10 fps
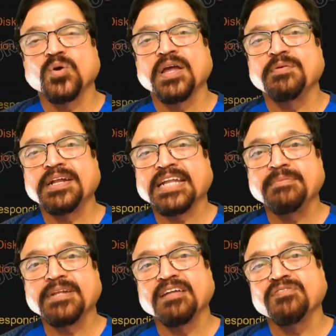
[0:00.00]
Then
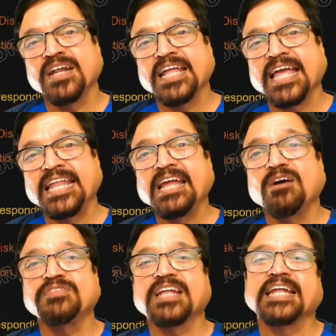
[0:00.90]
it
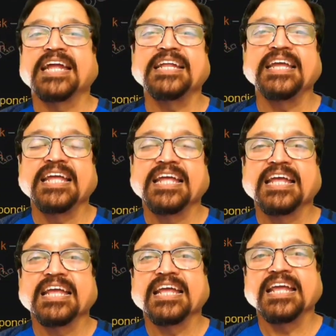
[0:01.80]
strikes
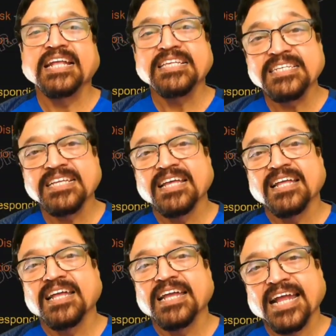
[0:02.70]
successively area of target.